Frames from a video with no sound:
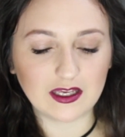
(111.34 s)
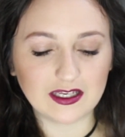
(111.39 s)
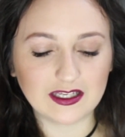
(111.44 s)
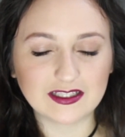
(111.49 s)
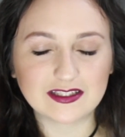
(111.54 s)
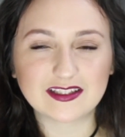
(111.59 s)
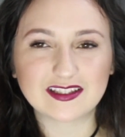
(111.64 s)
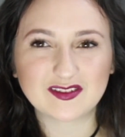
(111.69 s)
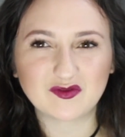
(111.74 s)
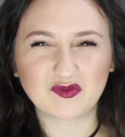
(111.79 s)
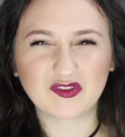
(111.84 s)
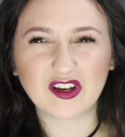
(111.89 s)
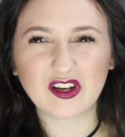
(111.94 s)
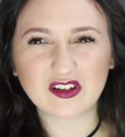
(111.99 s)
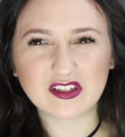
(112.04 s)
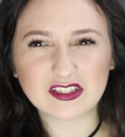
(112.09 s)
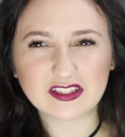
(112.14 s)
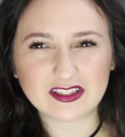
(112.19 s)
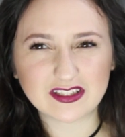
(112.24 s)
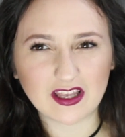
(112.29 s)
it's
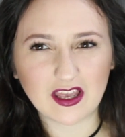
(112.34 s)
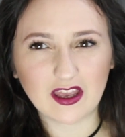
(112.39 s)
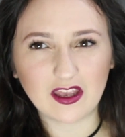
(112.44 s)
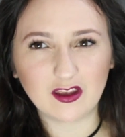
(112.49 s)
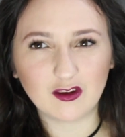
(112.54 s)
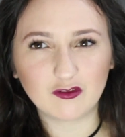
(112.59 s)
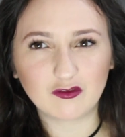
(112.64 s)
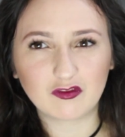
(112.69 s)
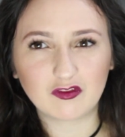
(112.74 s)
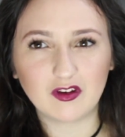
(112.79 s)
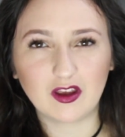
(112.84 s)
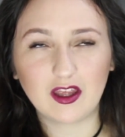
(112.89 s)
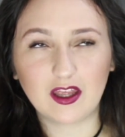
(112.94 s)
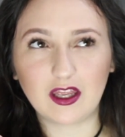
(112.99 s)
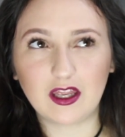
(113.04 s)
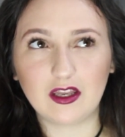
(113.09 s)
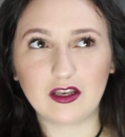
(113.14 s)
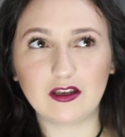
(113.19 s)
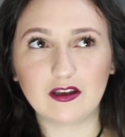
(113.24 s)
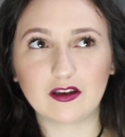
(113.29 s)
very safe,
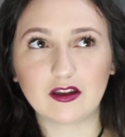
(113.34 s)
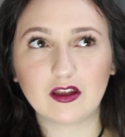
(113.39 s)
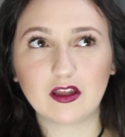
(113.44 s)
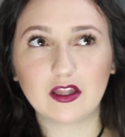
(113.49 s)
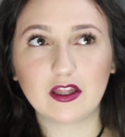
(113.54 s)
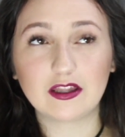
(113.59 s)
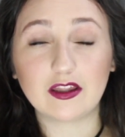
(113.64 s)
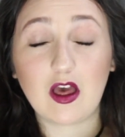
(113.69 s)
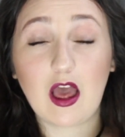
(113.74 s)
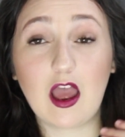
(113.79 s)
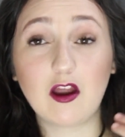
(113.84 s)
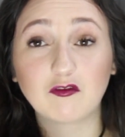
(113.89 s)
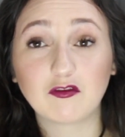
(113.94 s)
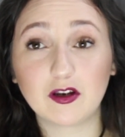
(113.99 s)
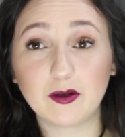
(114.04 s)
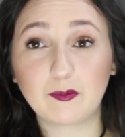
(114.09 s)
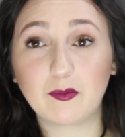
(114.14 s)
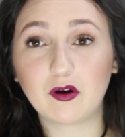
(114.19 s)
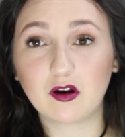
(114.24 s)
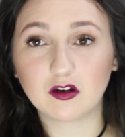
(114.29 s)
and
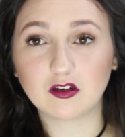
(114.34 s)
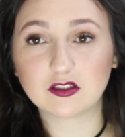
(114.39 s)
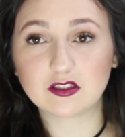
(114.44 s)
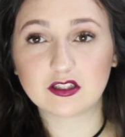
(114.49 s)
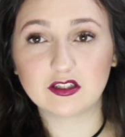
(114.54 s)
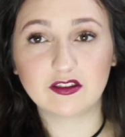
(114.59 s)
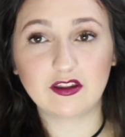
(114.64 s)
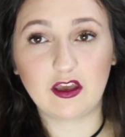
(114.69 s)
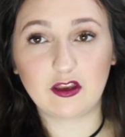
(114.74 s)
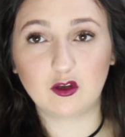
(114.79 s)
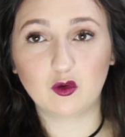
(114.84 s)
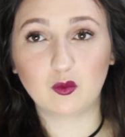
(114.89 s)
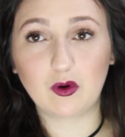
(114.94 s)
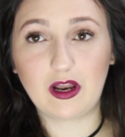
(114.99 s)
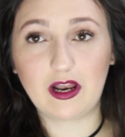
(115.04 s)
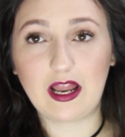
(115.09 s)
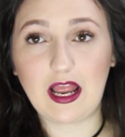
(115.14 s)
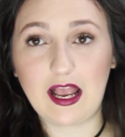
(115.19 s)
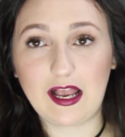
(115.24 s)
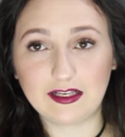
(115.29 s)
every person that you
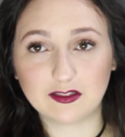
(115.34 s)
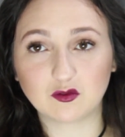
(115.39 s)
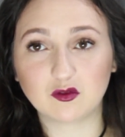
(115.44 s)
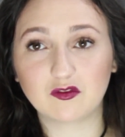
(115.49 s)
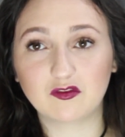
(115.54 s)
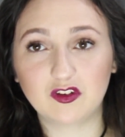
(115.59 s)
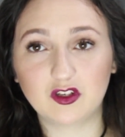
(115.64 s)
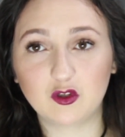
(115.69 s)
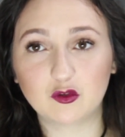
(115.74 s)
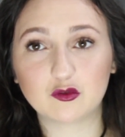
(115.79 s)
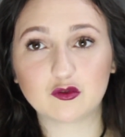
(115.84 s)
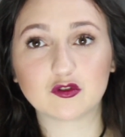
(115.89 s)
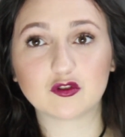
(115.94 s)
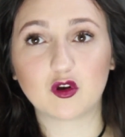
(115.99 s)
rent has reviews.